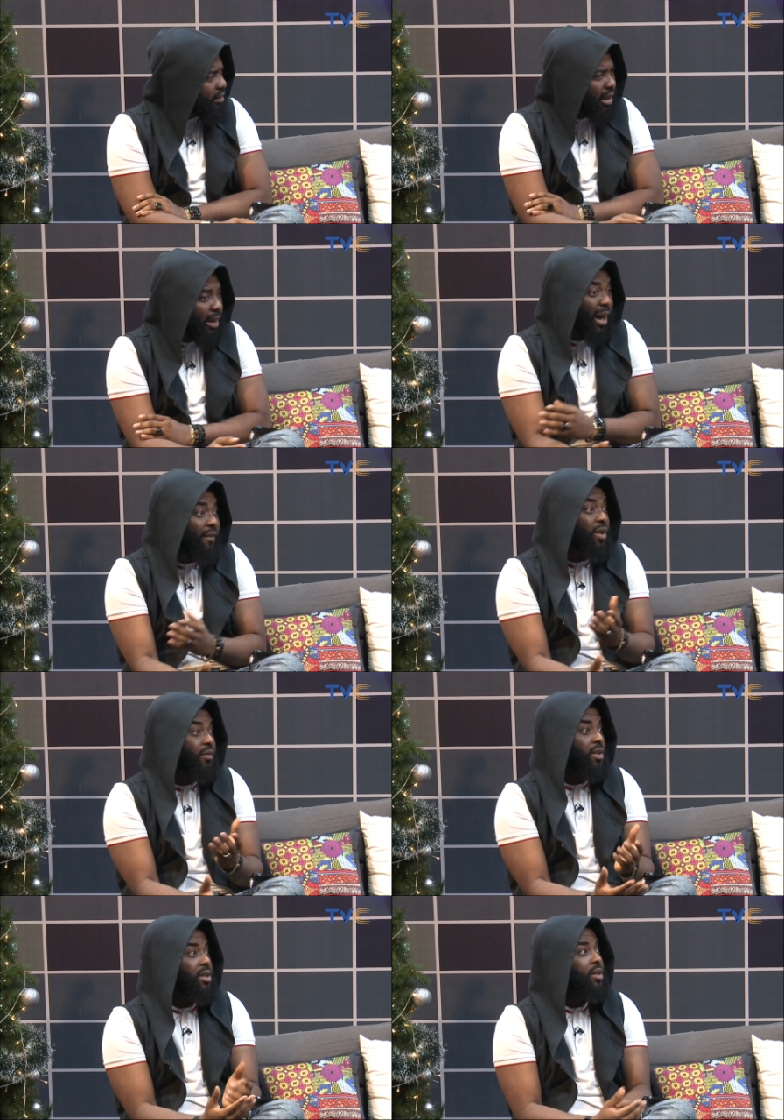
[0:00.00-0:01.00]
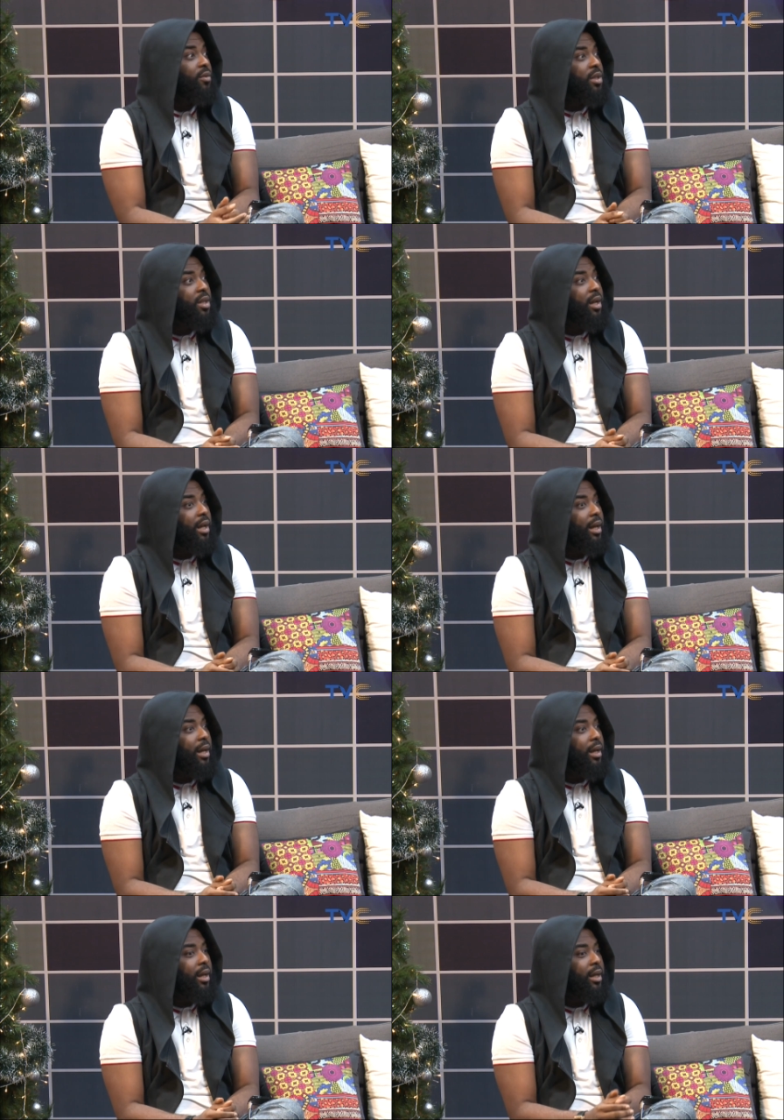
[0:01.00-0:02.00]
I, I, haven't even seen Rita
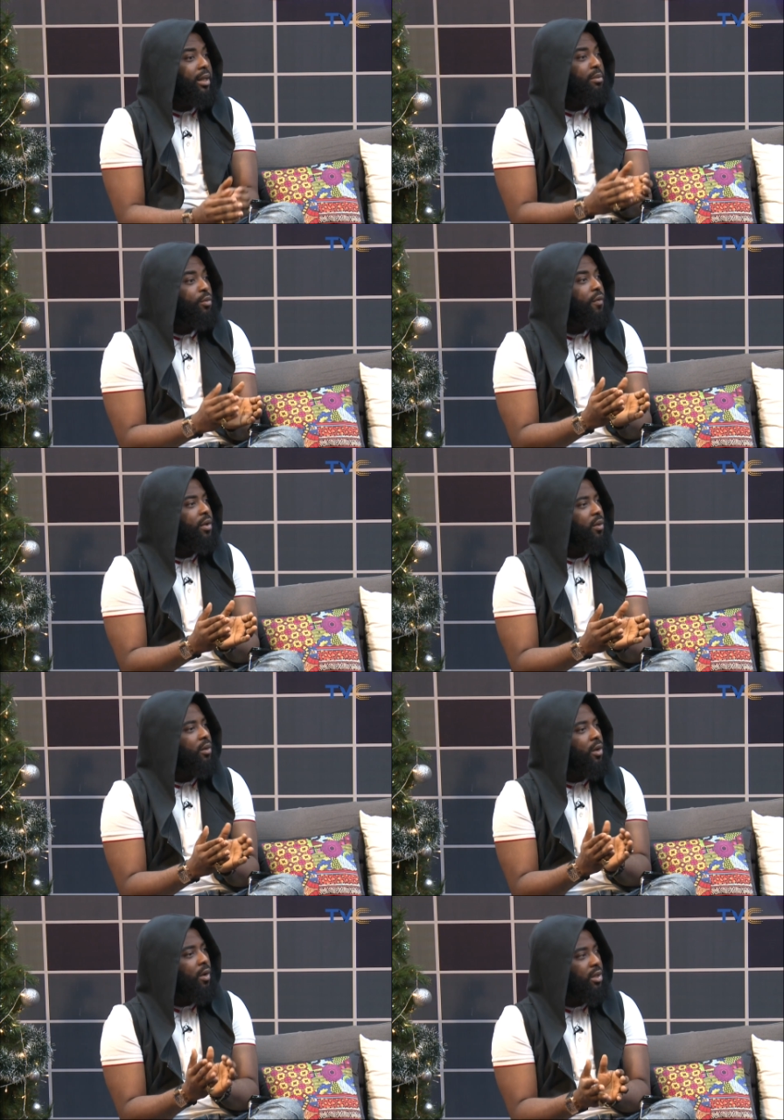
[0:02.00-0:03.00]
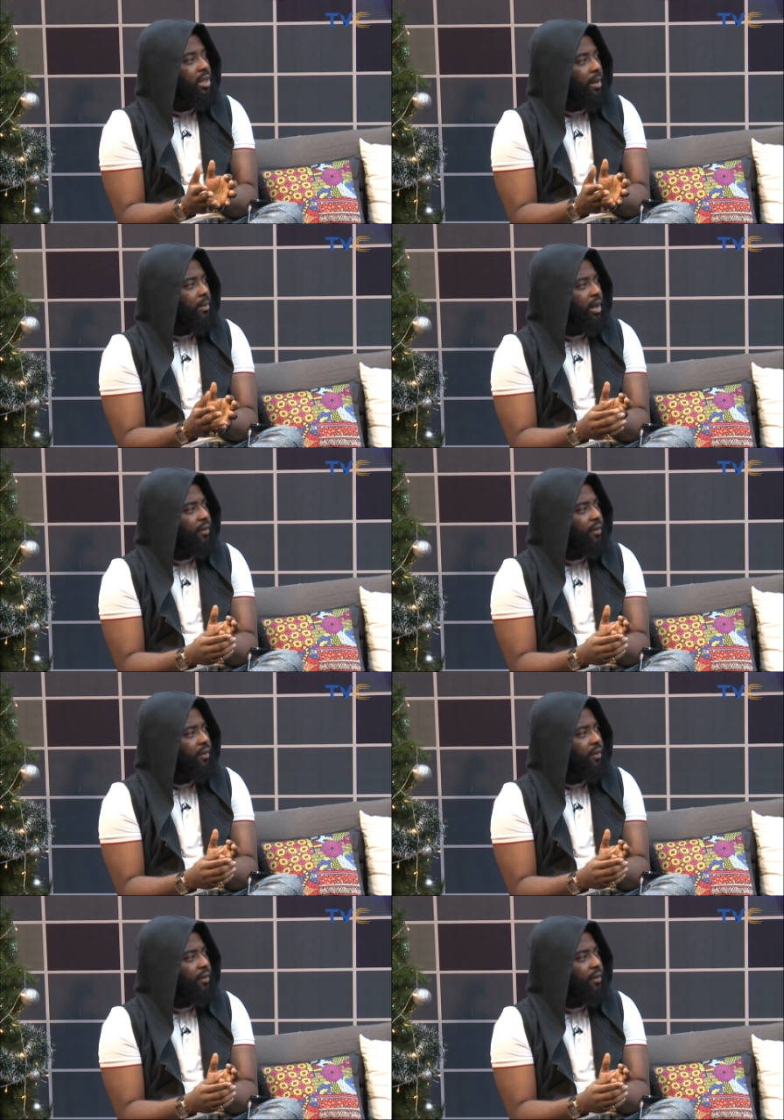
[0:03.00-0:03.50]
in a movie in a long time.